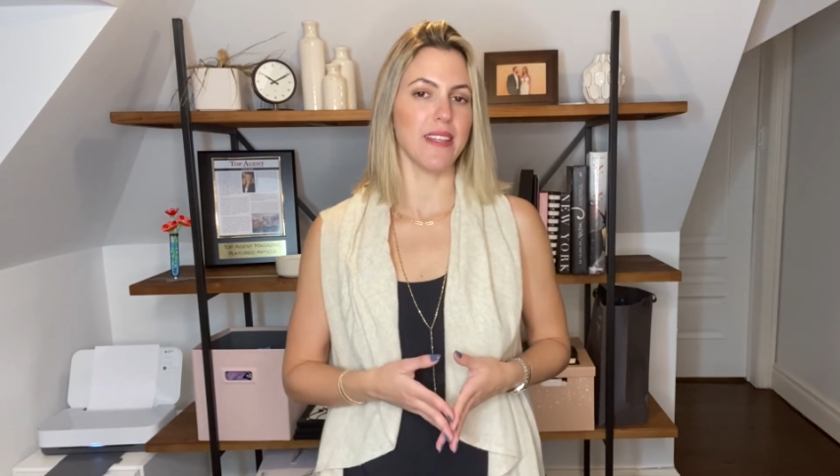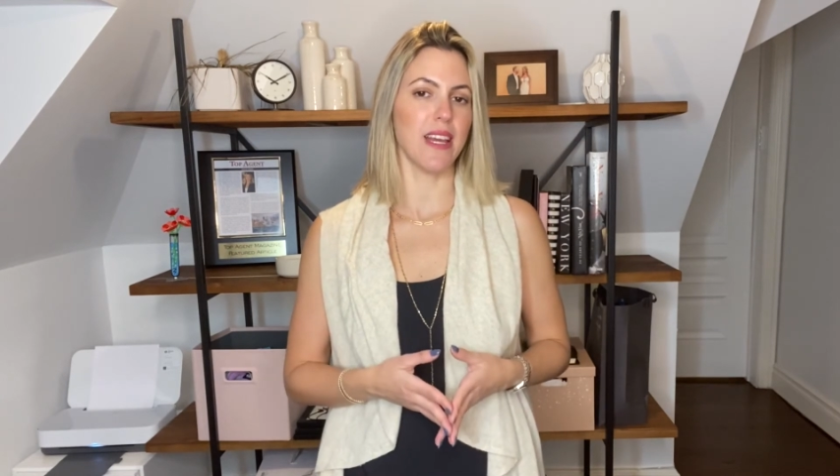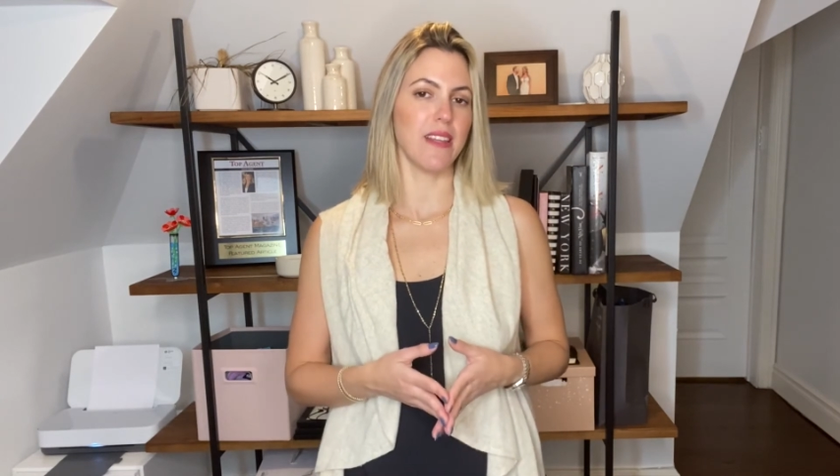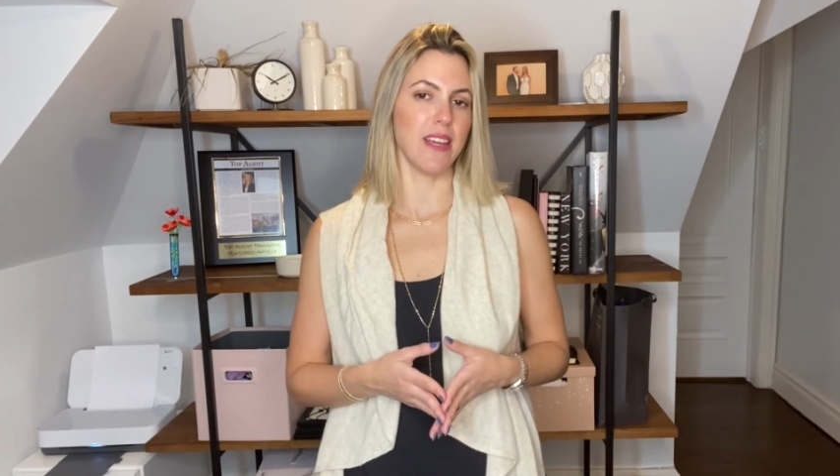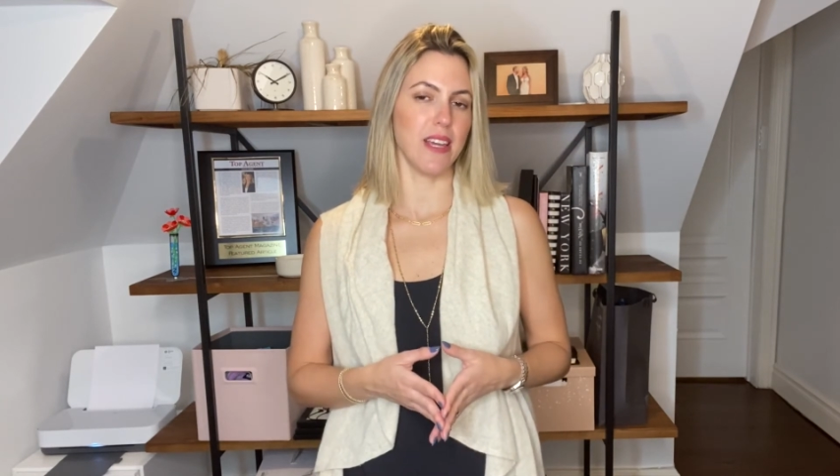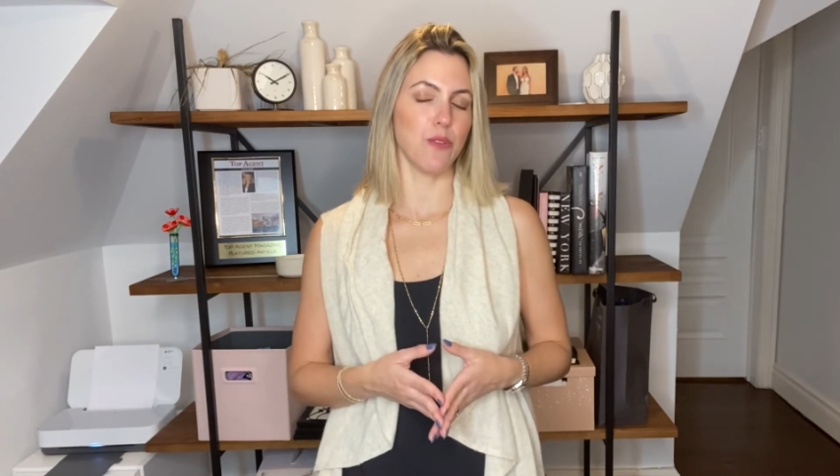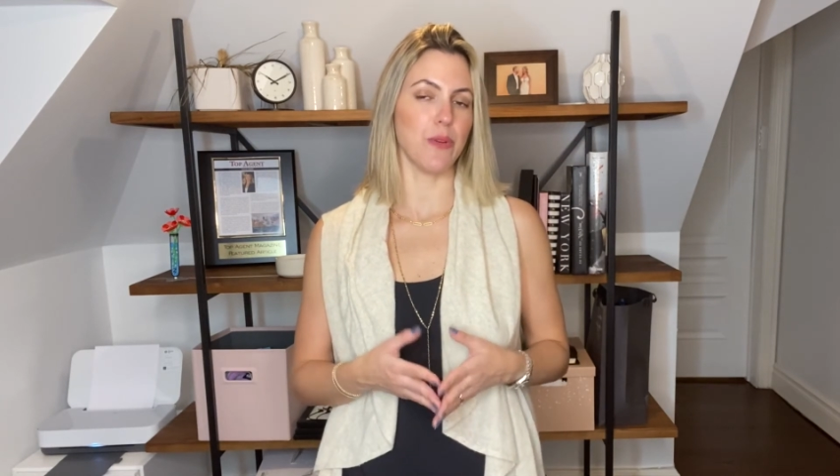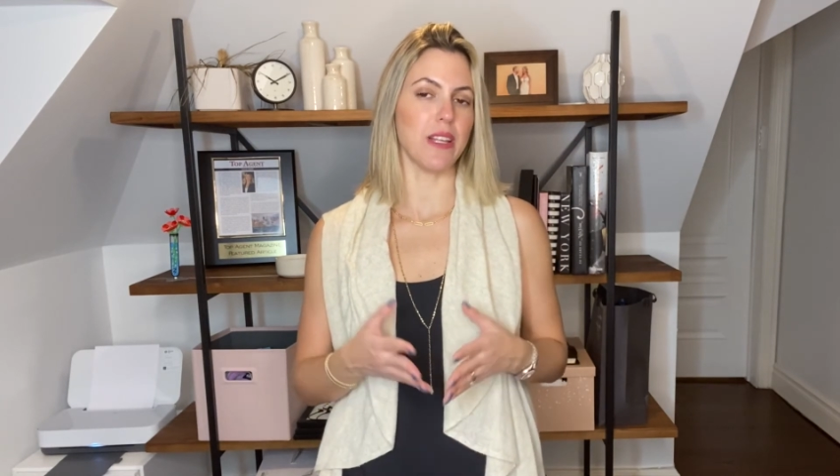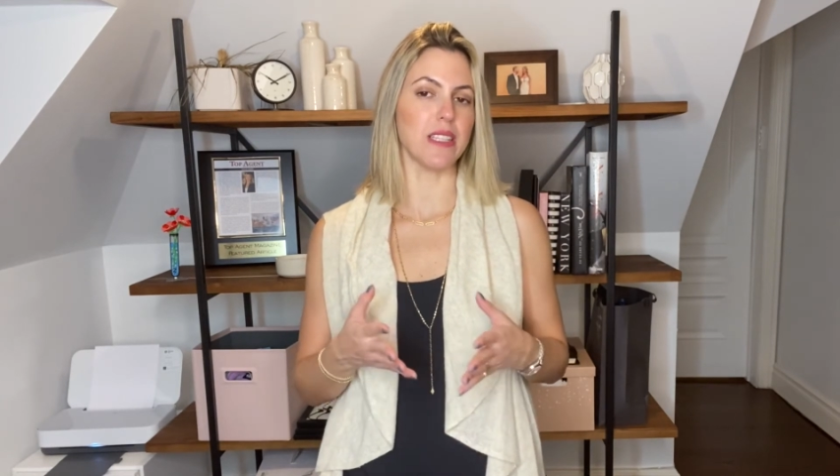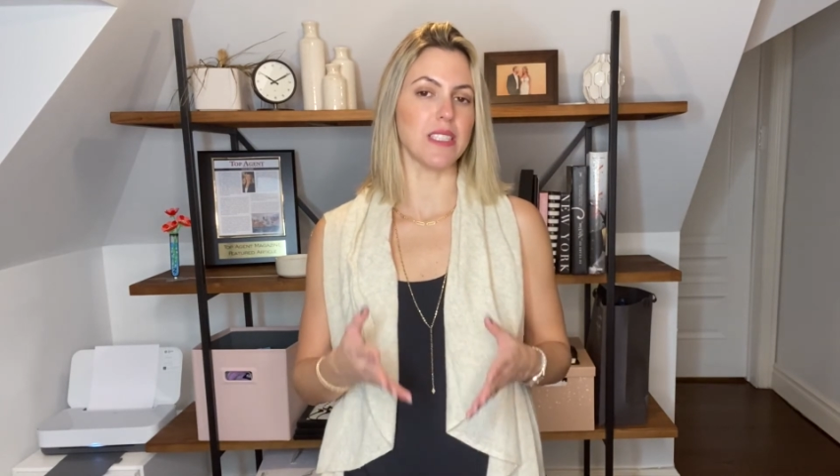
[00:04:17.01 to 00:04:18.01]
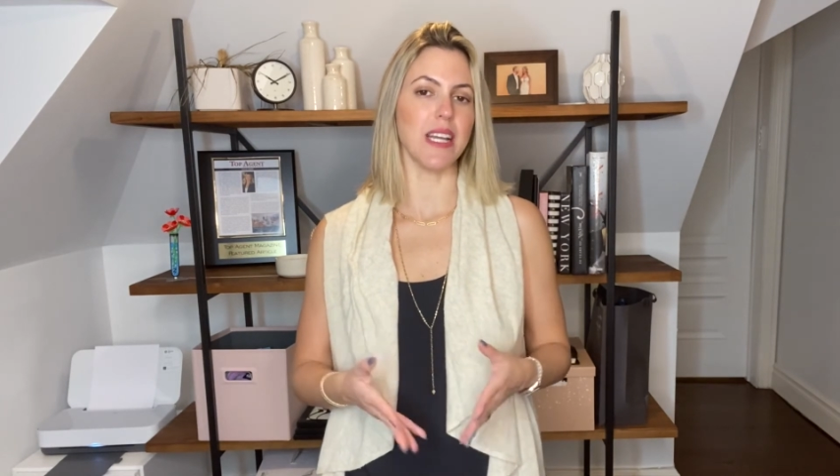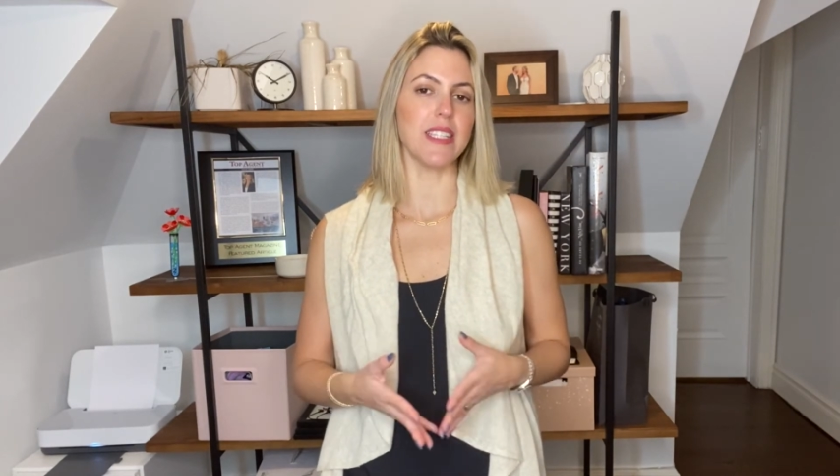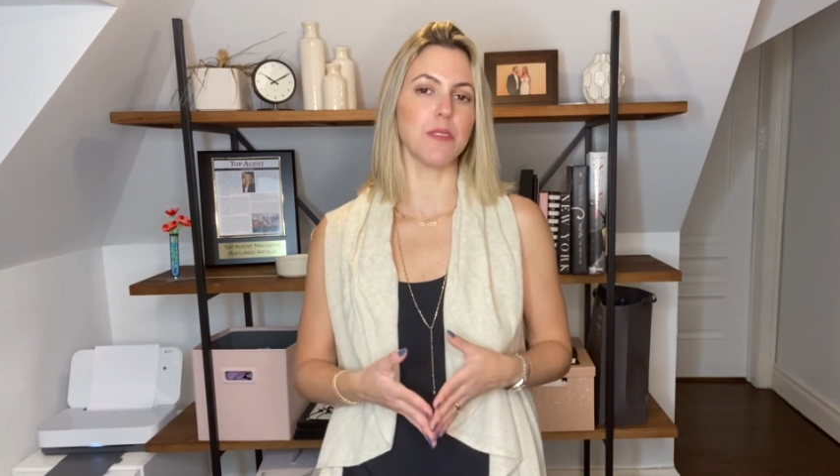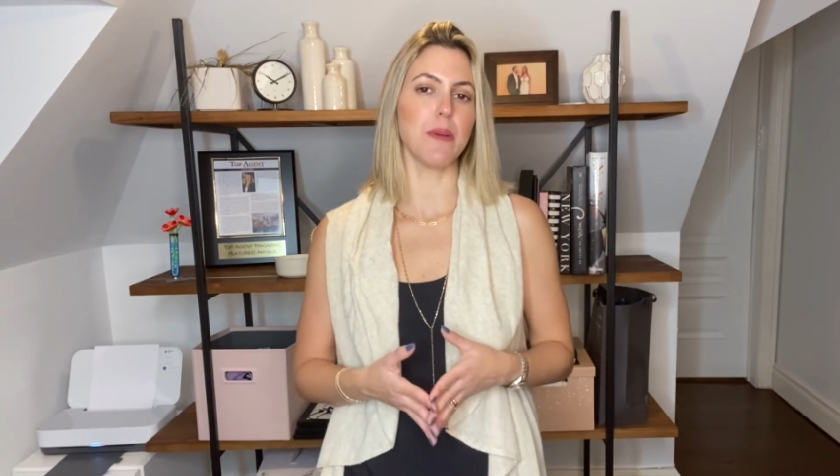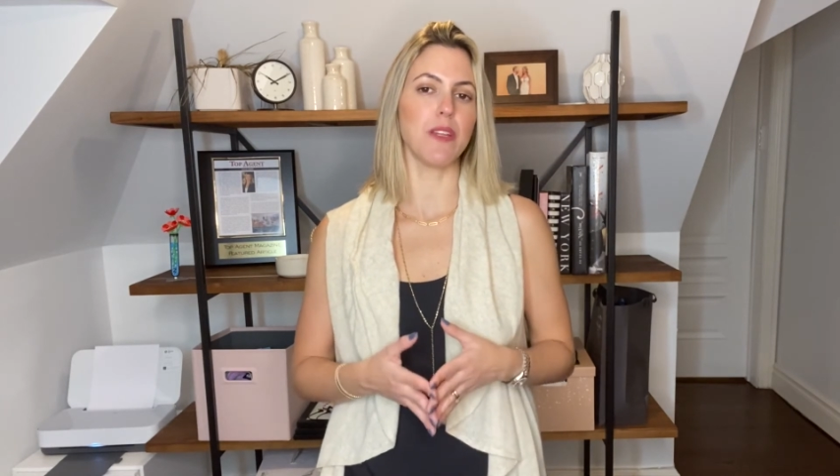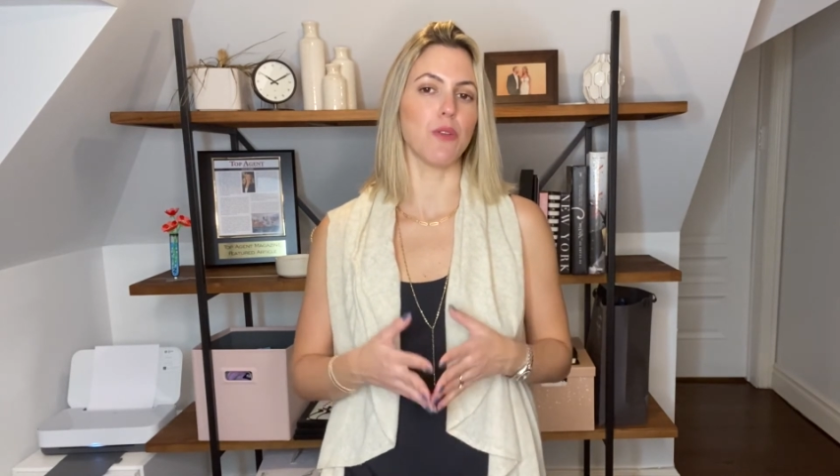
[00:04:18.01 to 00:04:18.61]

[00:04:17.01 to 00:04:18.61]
get hit with an assessment